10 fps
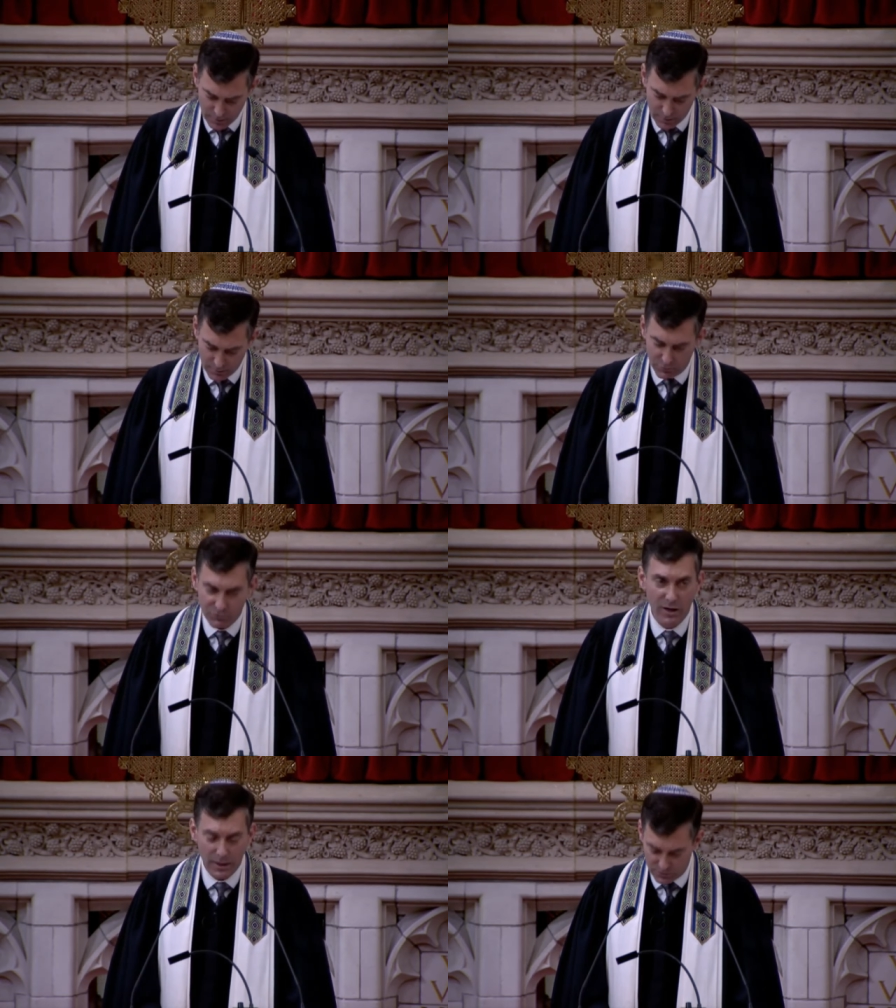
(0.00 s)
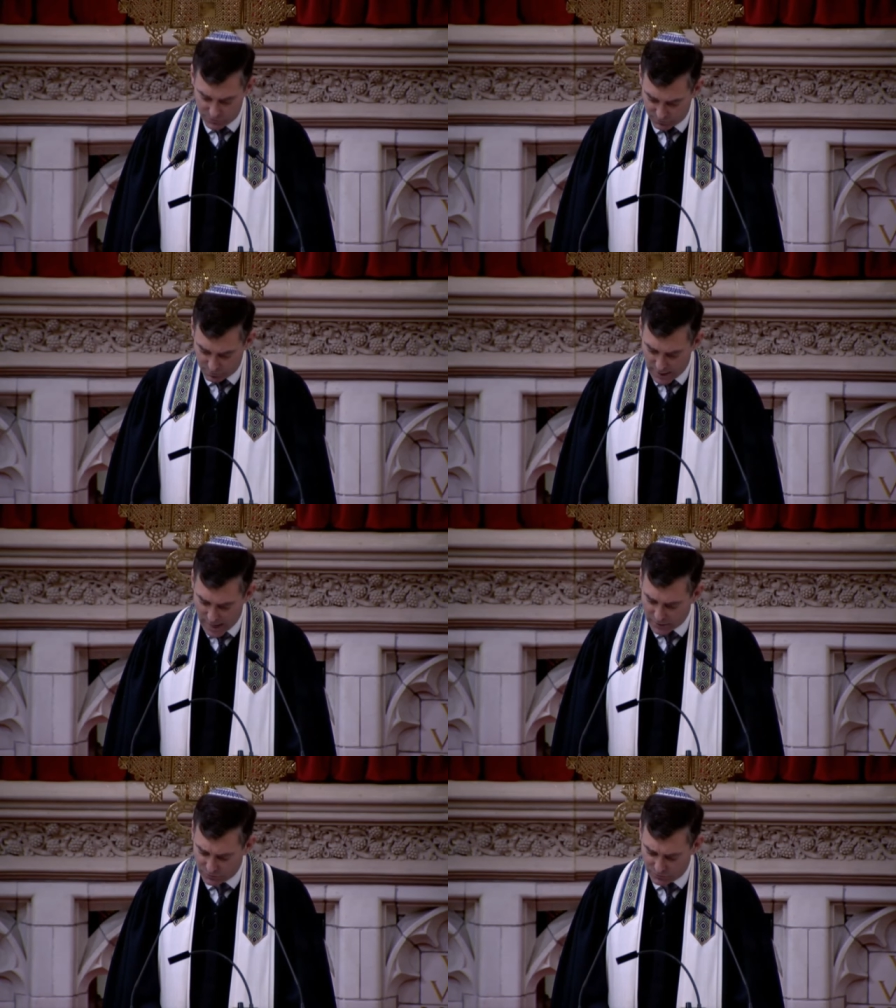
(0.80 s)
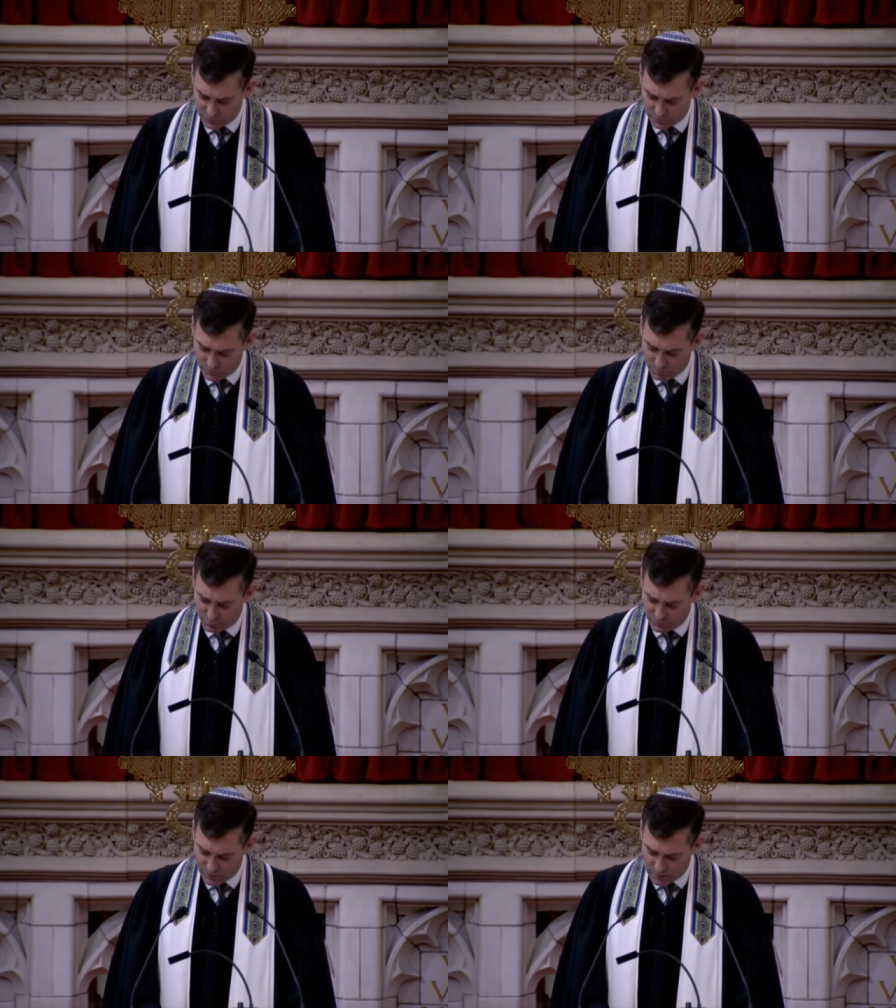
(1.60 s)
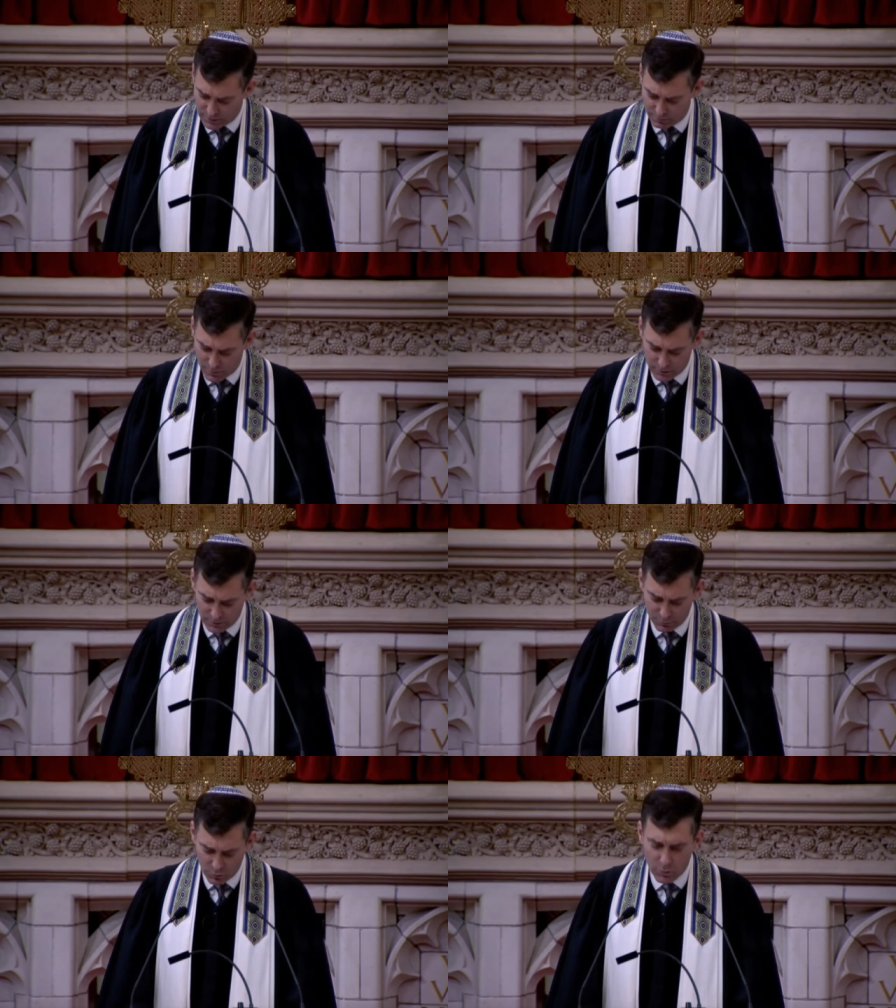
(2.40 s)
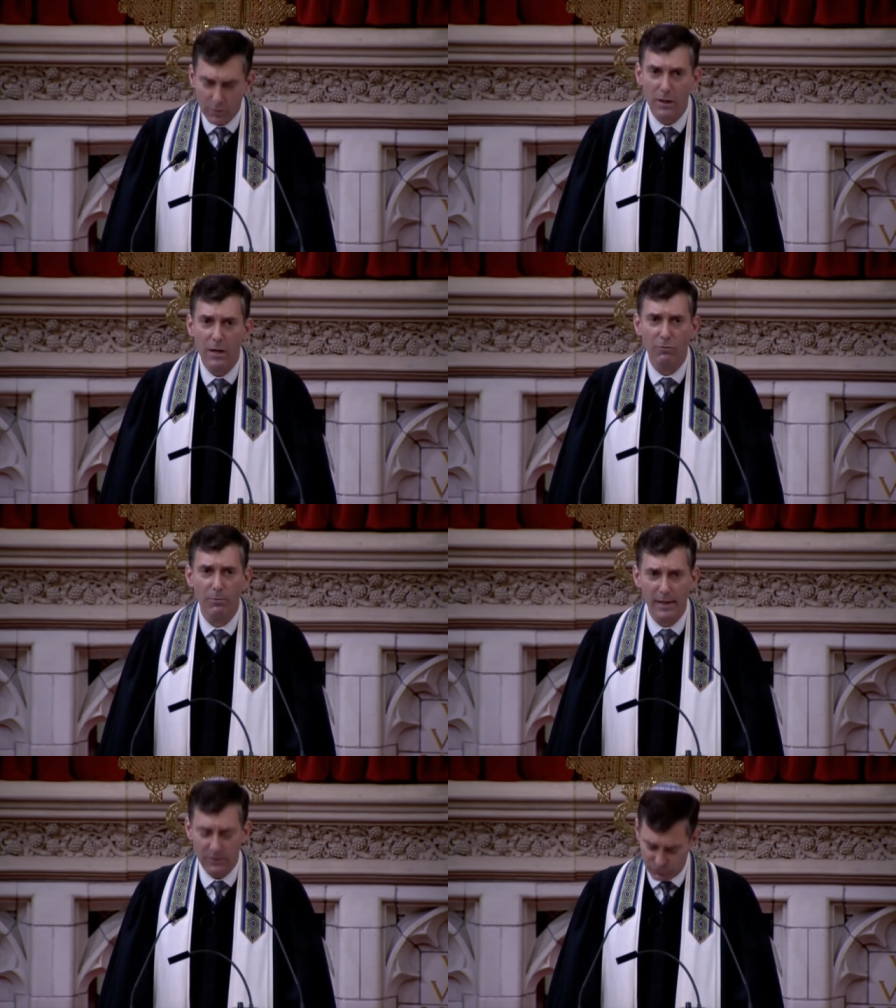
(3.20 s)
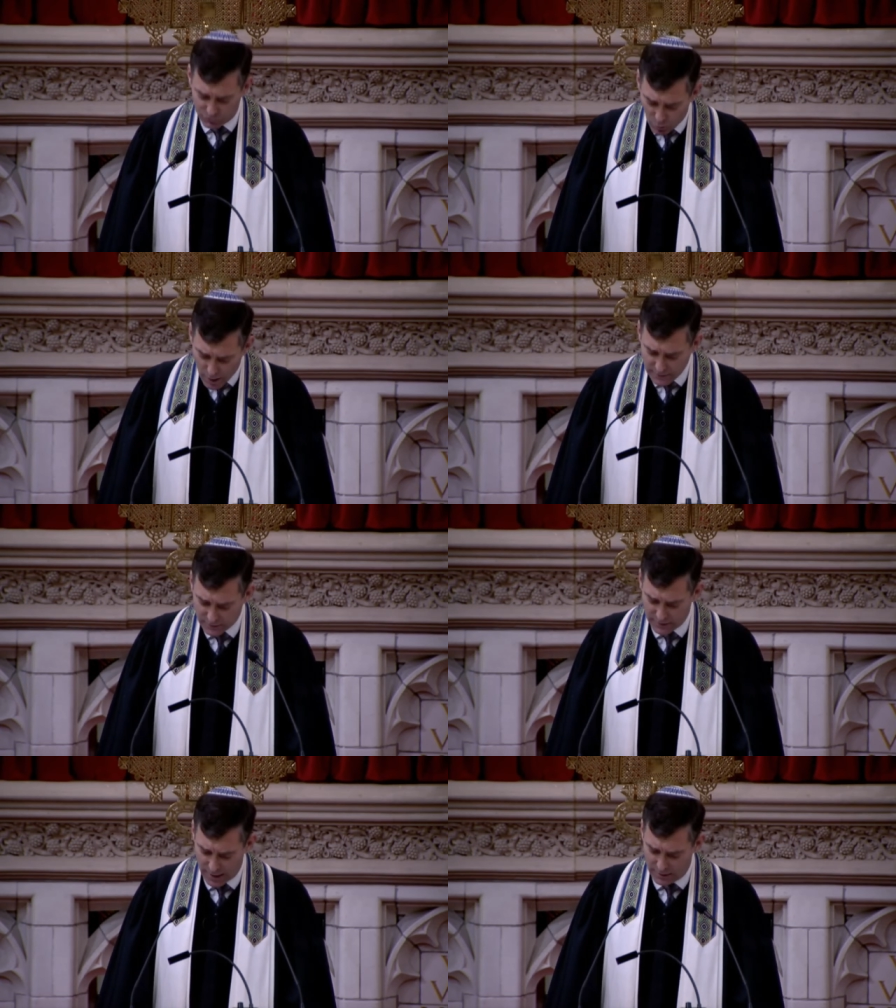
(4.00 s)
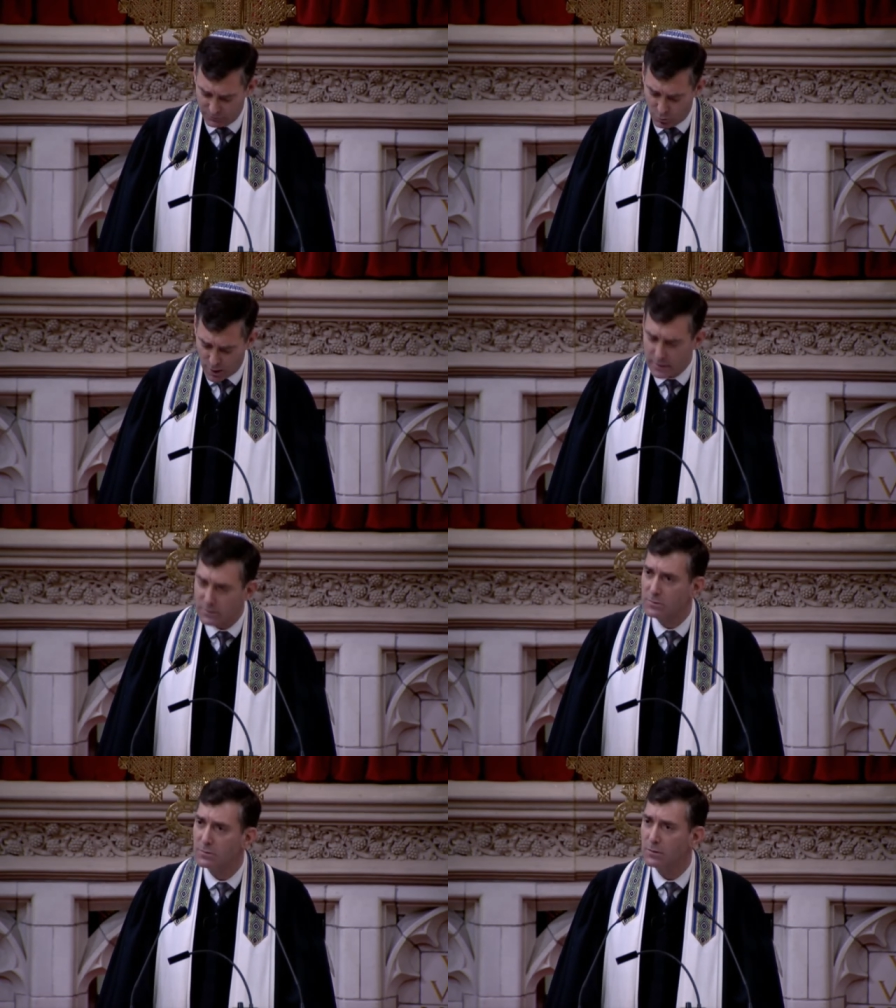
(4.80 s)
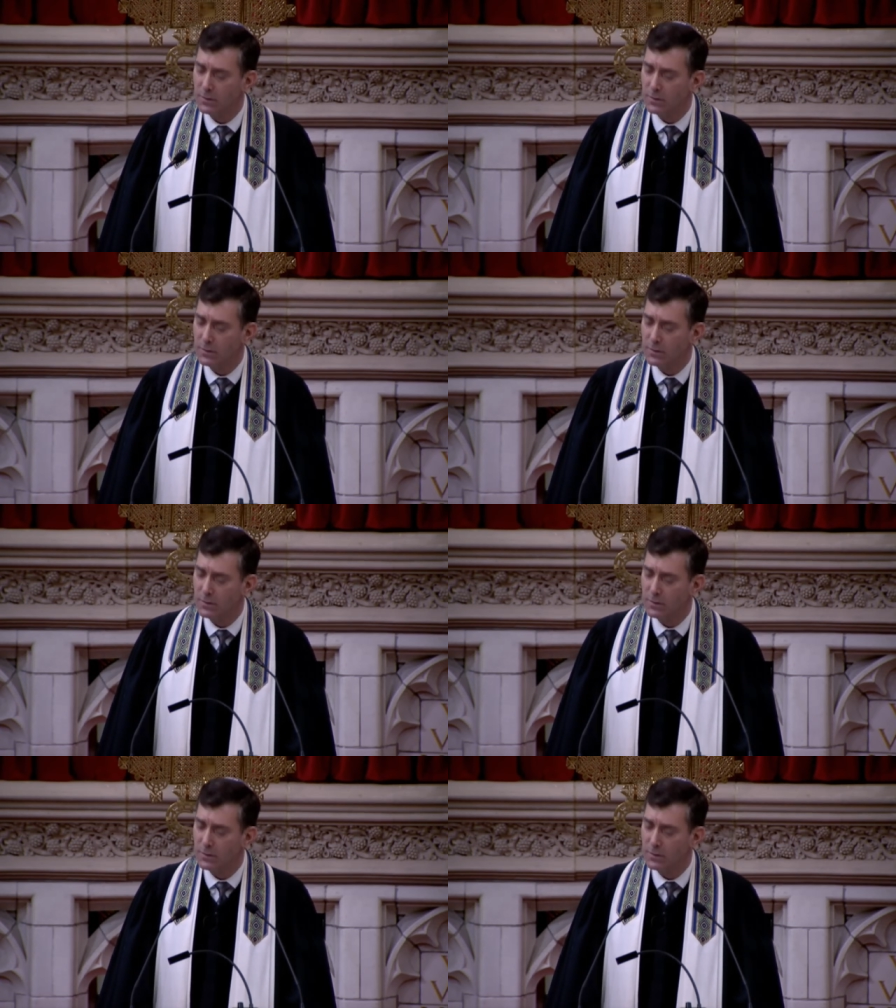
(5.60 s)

The percentage of blacks represented among the poor remains twice that of whites.